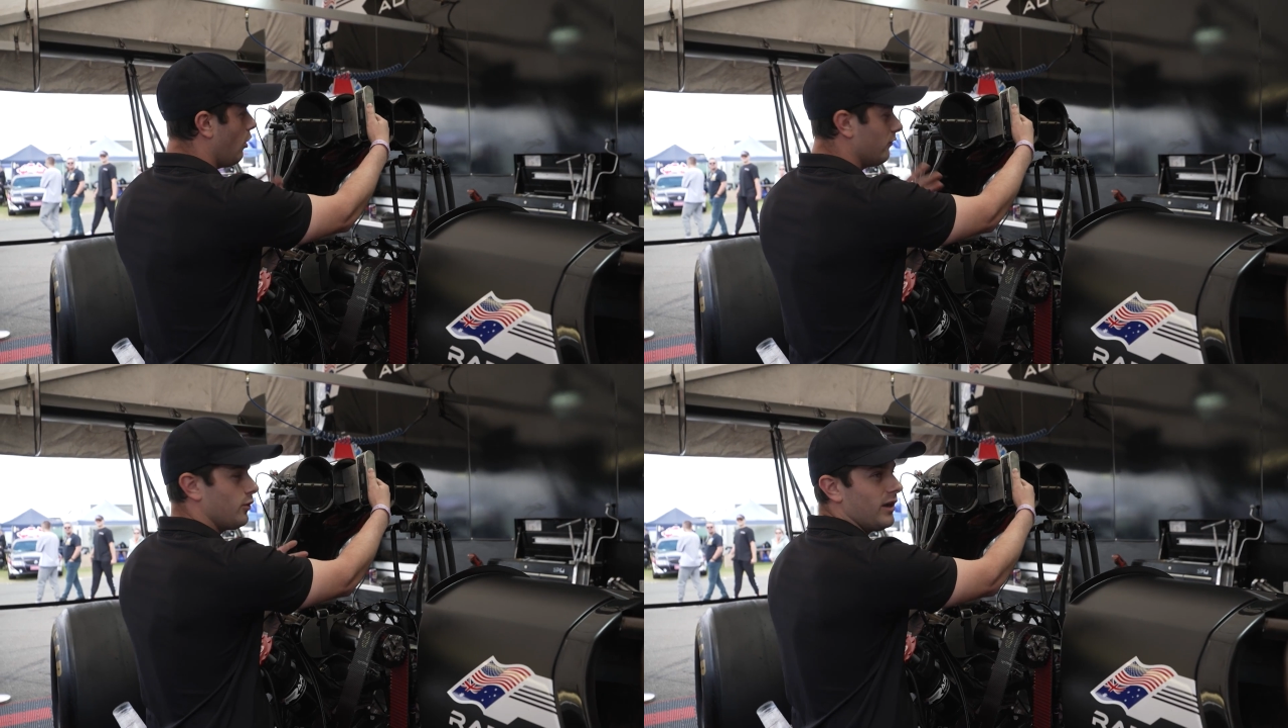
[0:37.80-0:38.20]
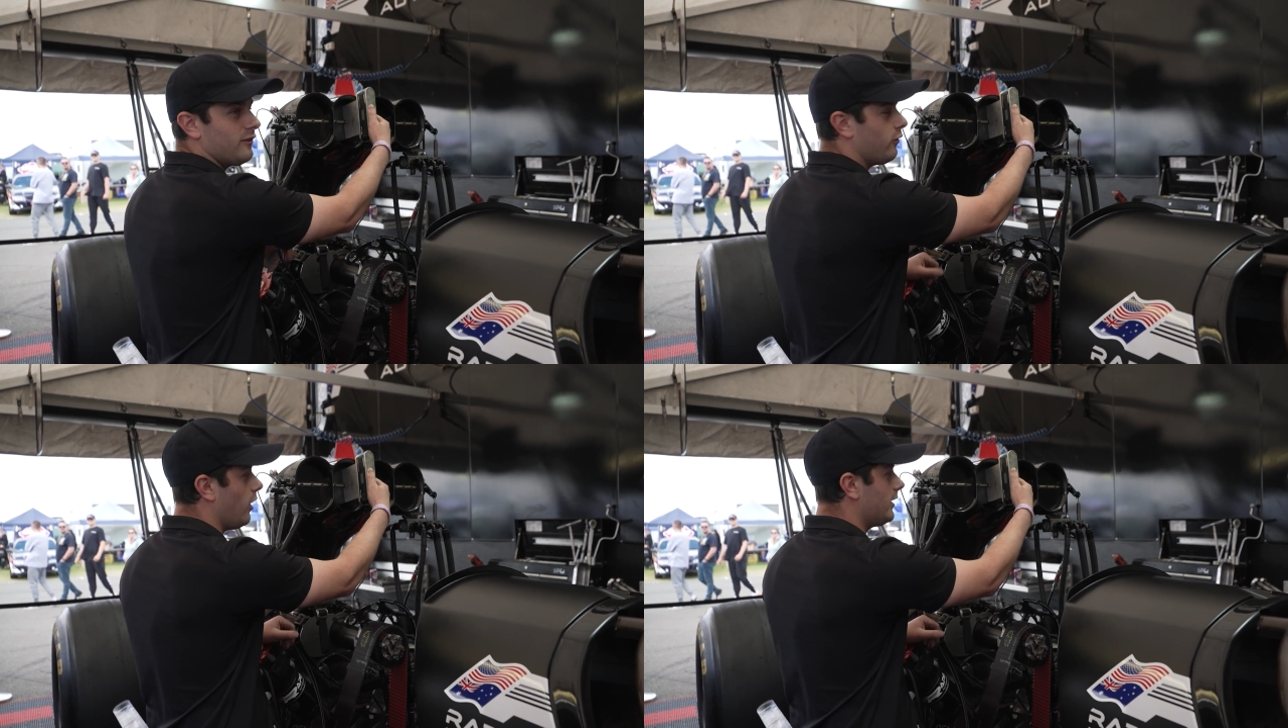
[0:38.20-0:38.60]
of the
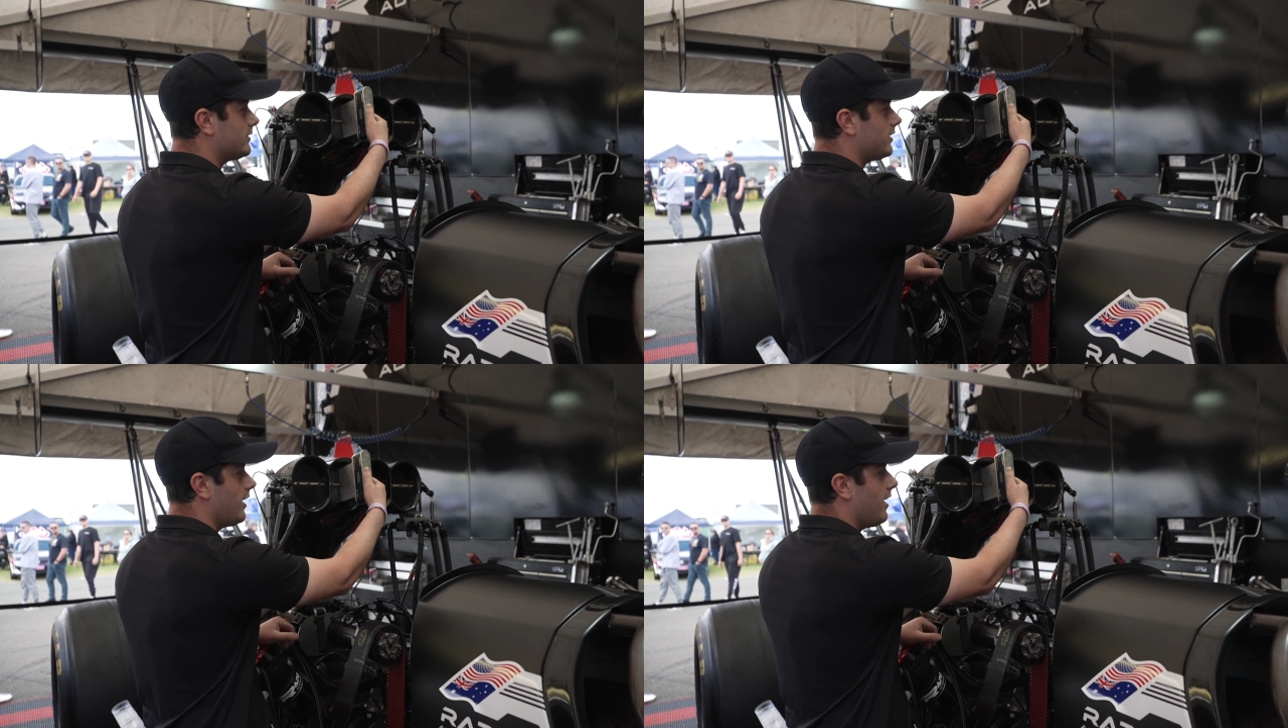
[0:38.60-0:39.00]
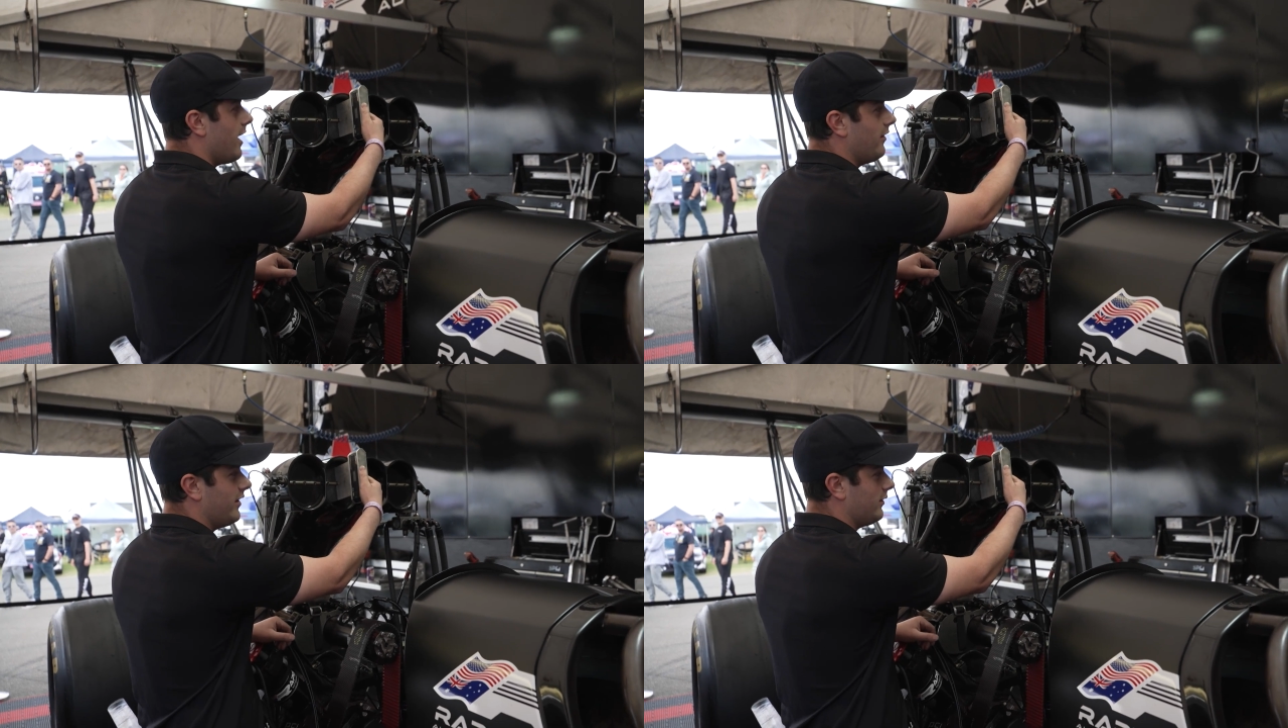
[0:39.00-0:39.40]
butterflies
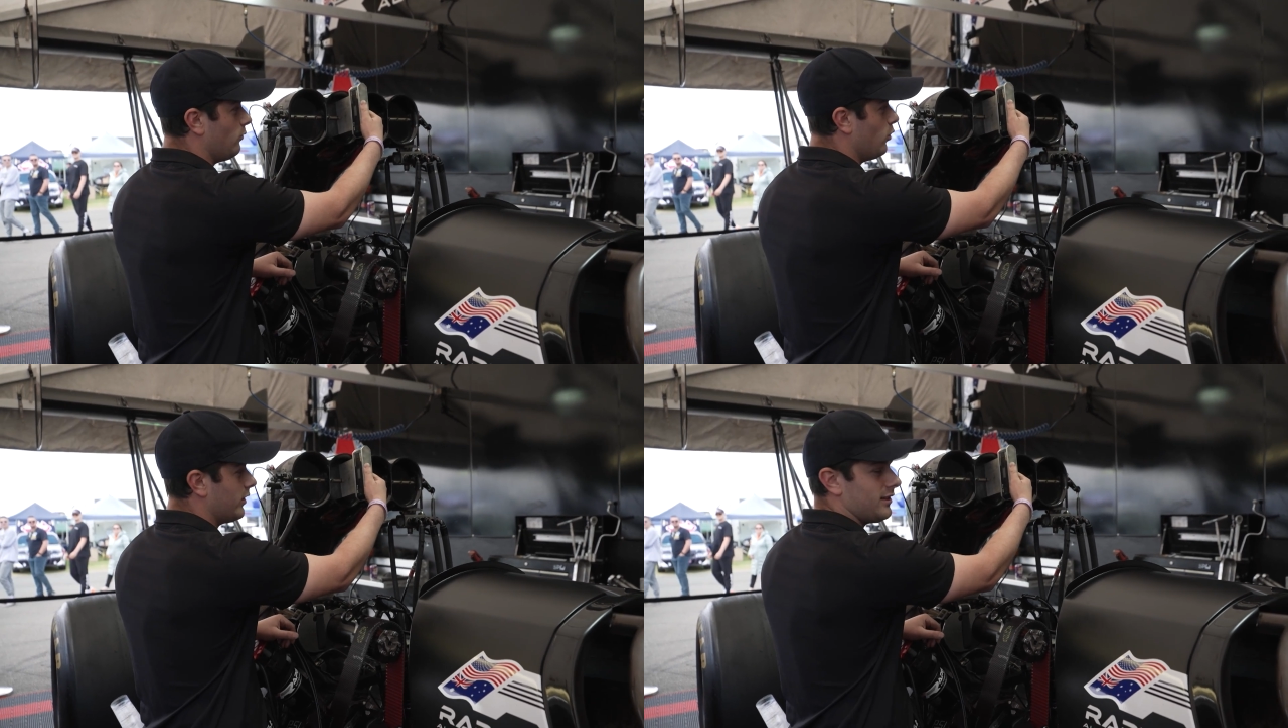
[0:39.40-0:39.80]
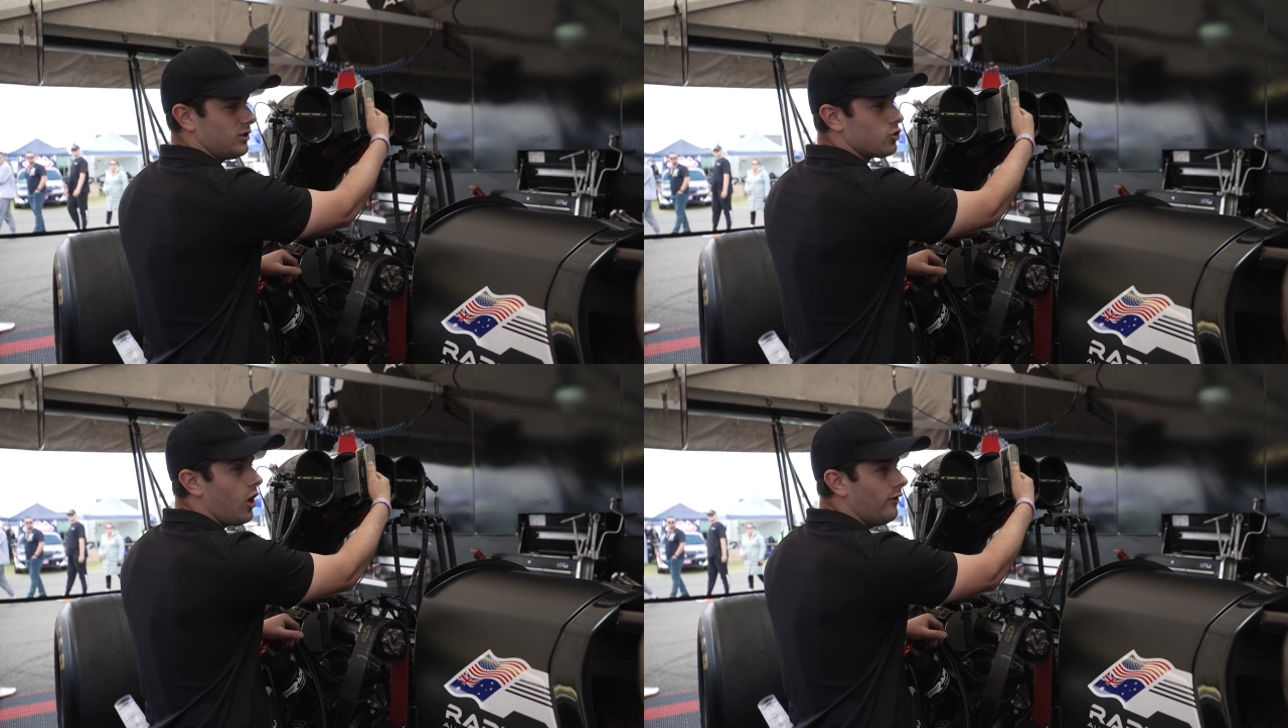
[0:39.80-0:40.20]
and then we'll
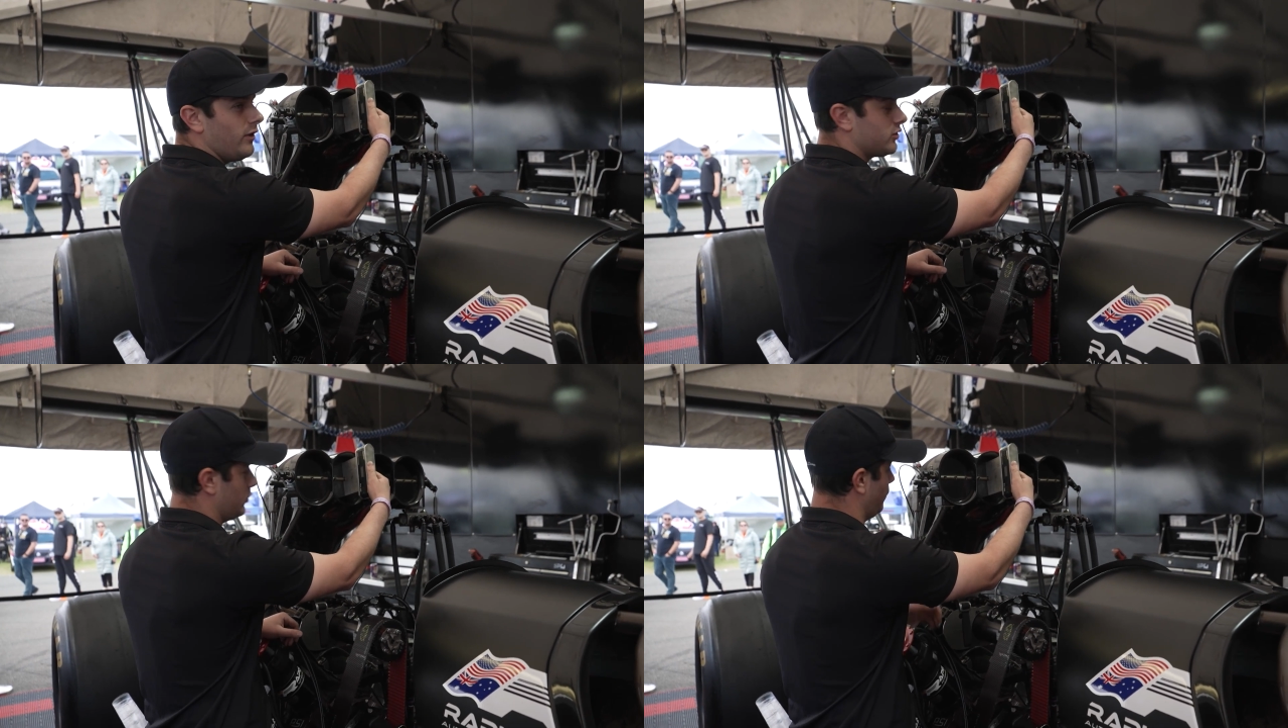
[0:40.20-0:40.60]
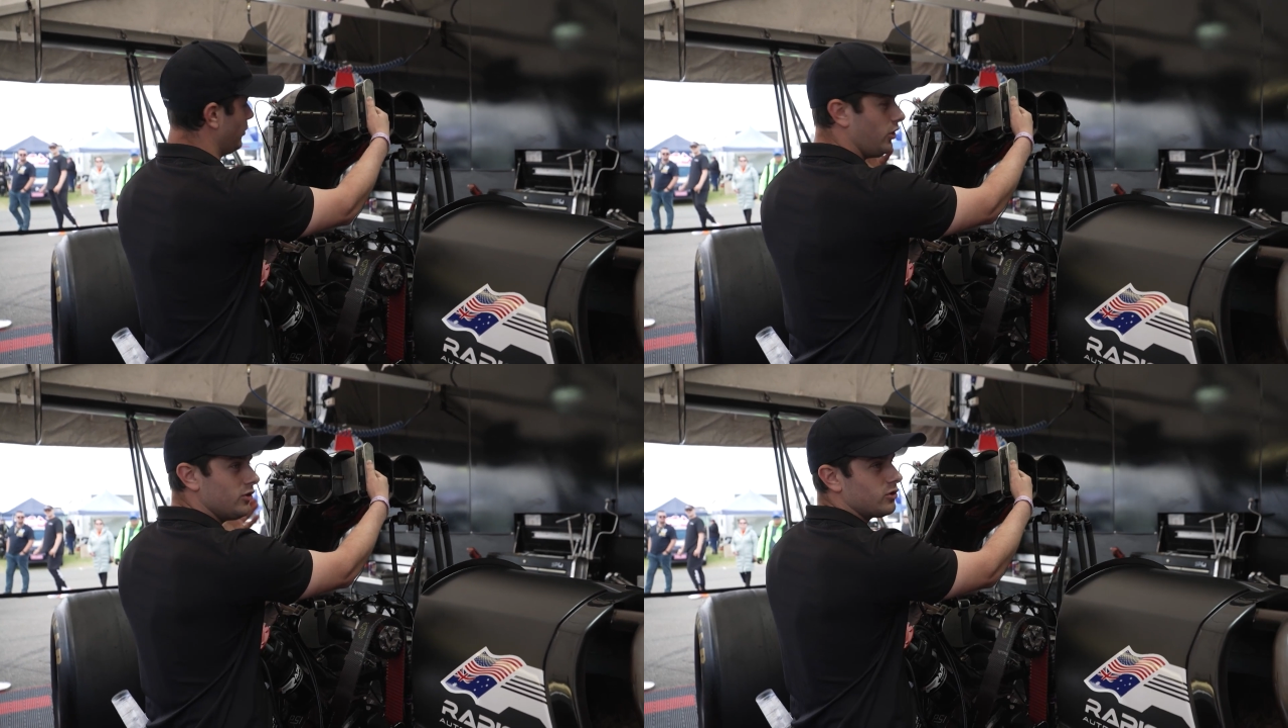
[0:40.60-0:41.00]
get the driver to
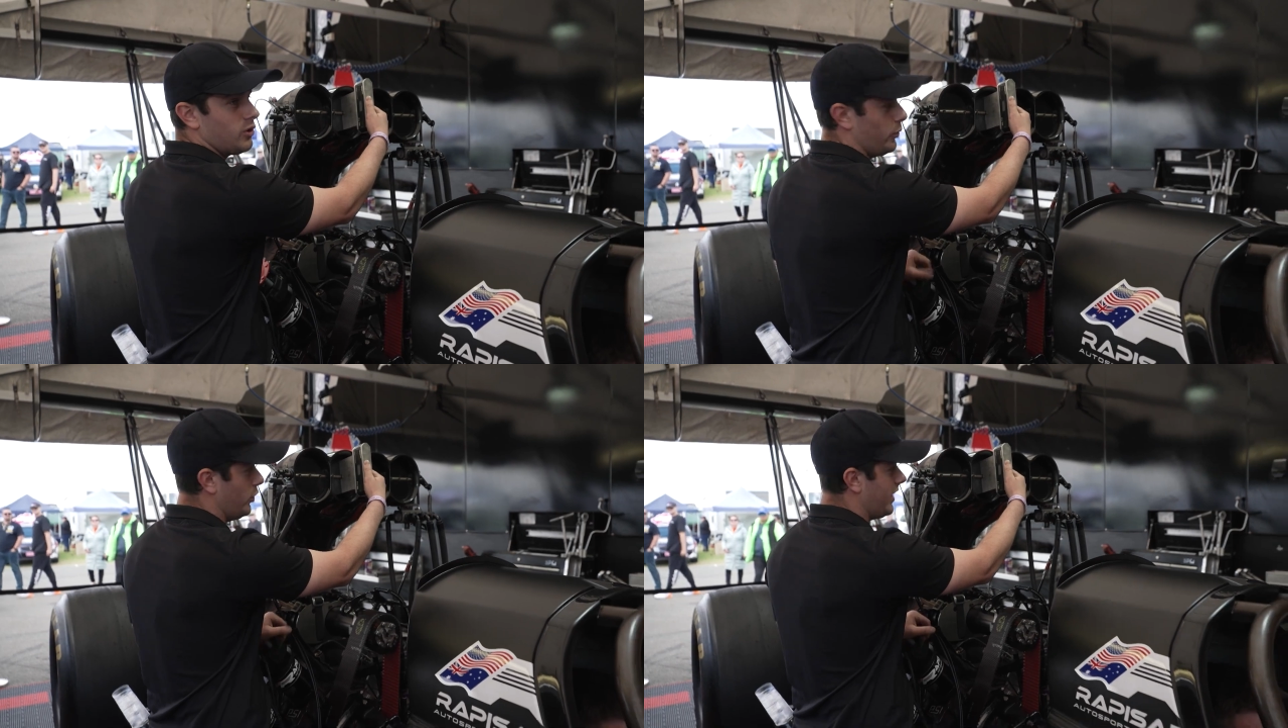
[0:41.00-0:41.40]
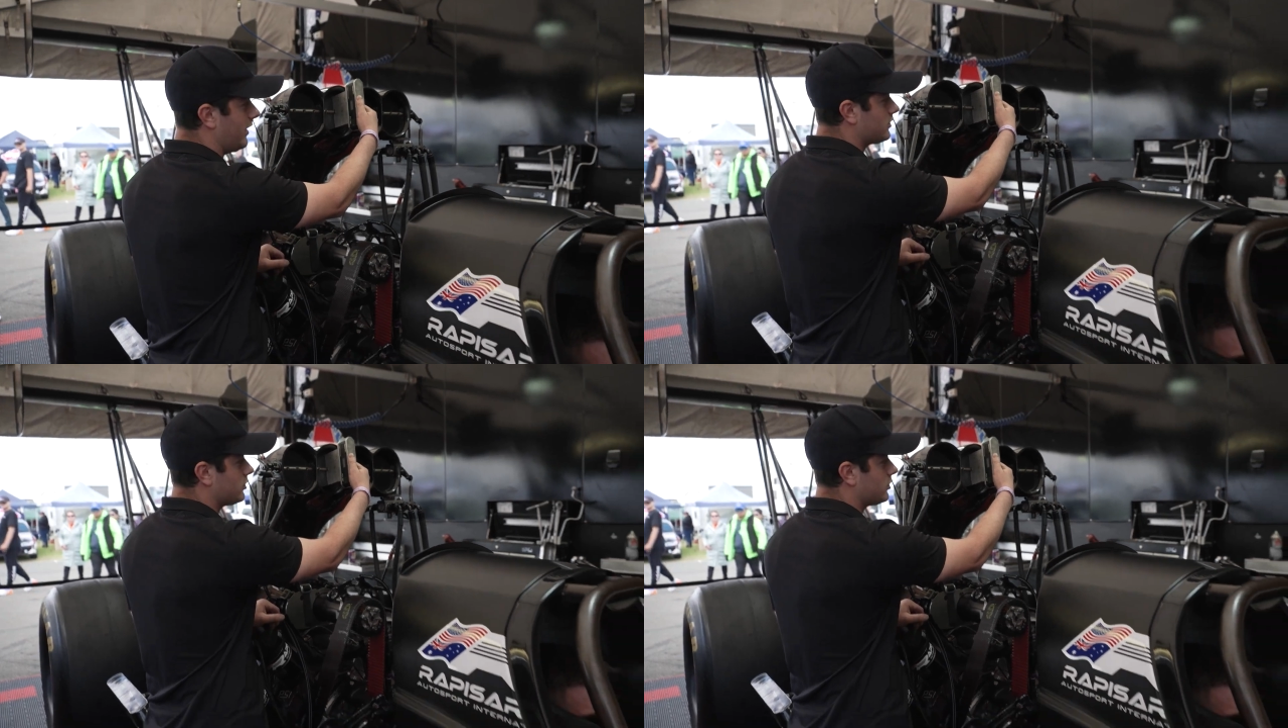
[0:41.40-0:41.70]
put it onto the burnout